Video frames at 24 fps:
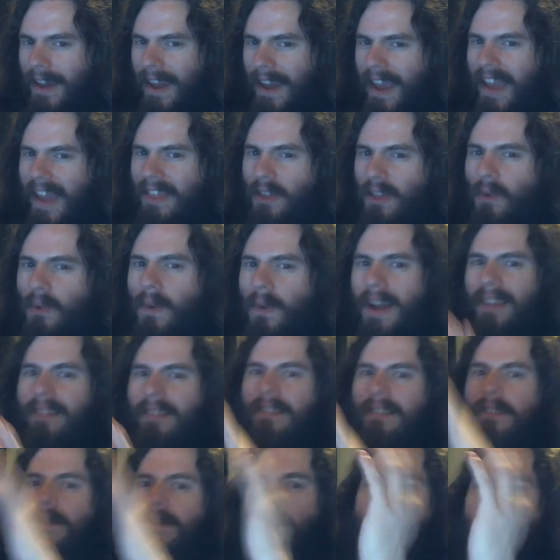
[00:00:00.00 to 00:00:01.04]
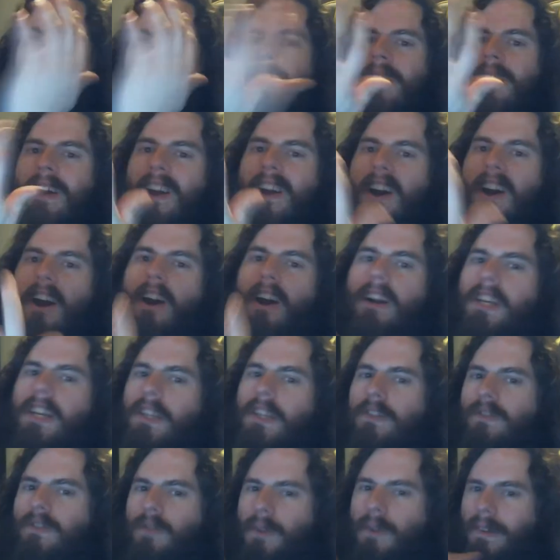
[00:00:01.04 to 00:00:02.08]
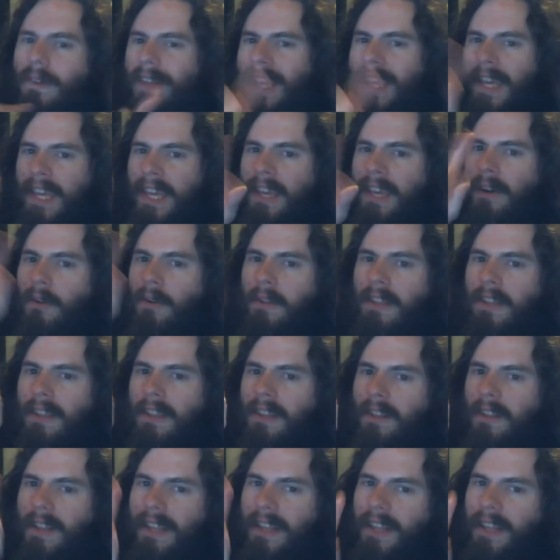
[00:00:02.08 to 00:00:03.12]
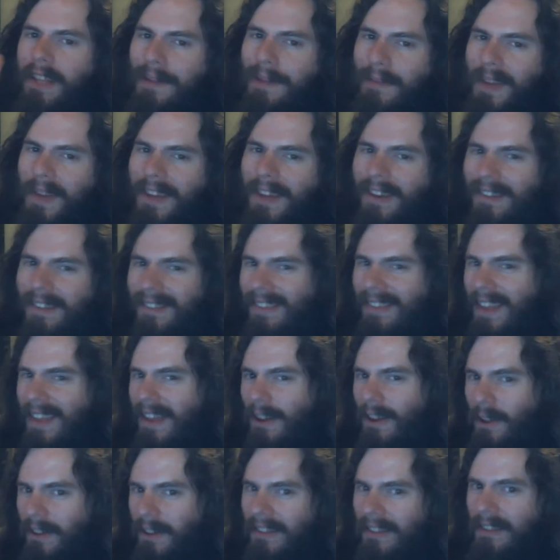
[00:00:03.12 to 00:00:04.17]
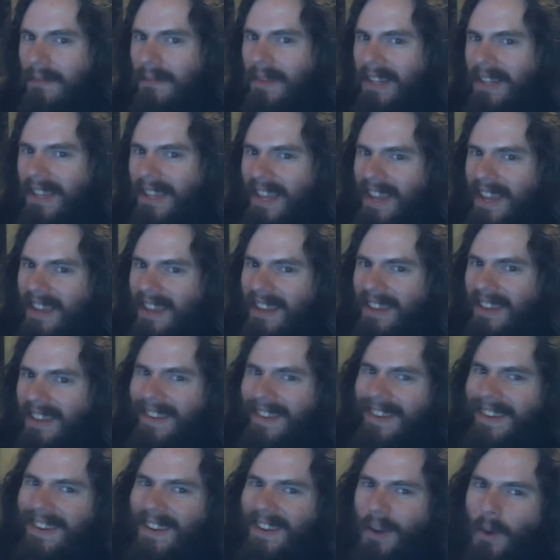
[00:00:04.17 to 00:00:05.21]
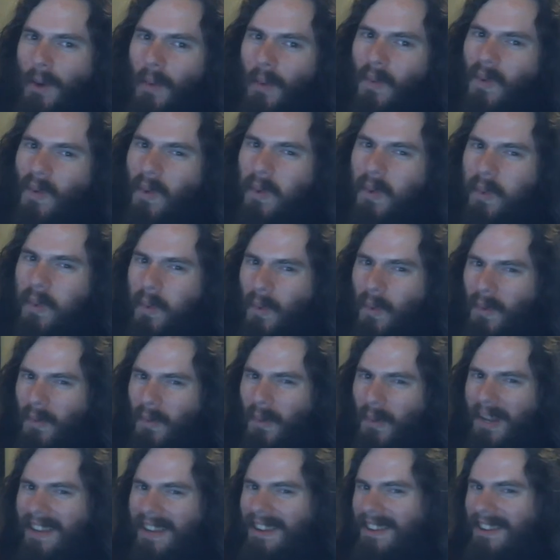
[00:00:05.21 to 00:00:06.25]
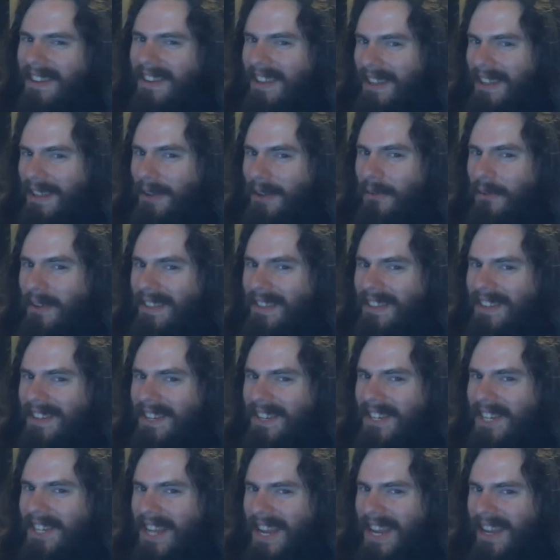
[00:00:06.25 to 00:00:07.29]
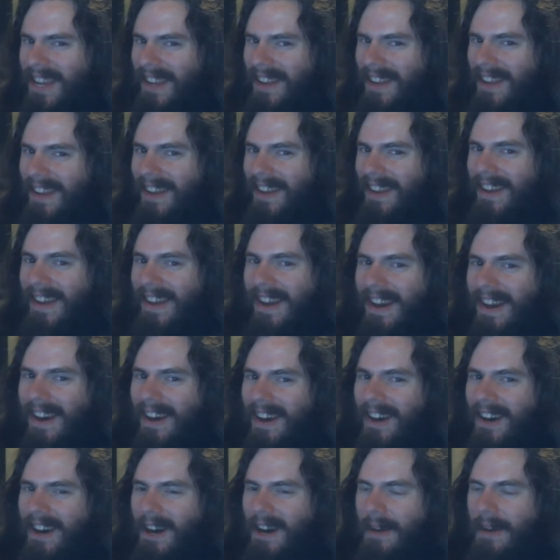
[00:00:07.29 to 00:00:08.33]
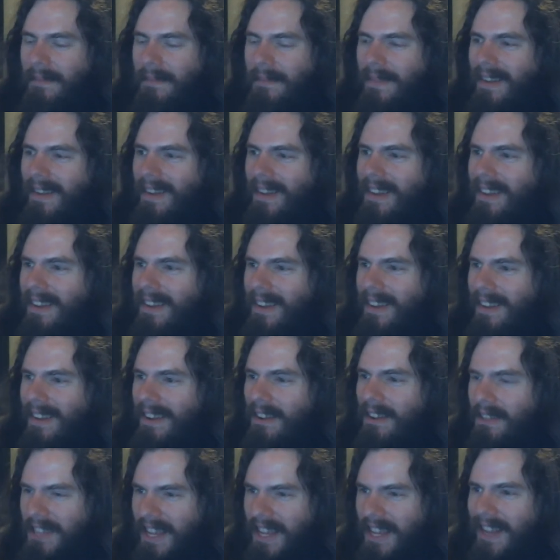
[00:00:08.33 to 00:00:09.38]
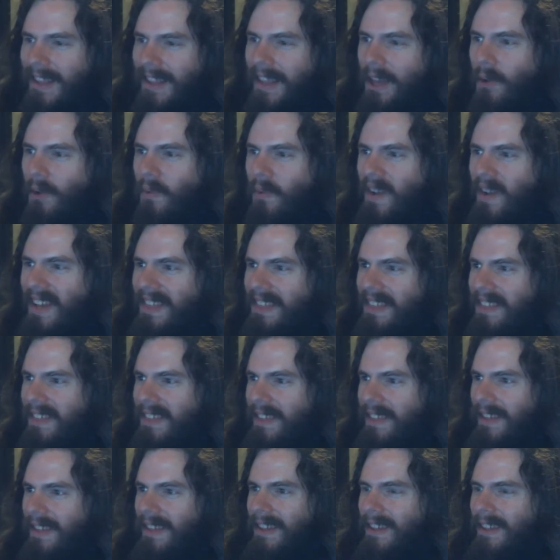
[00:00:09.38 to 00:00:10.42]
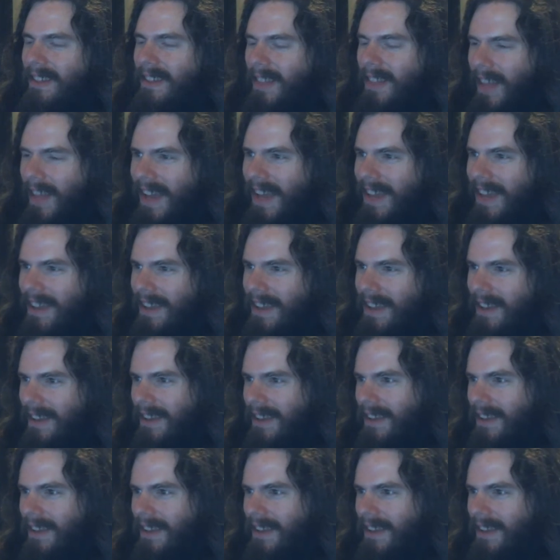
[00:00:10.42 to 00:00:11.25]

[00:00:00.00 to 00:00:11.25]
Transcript: And the rest of them are just sort of like gilding the lily because like ultimately when you're dealing with this shit um you're dealing with like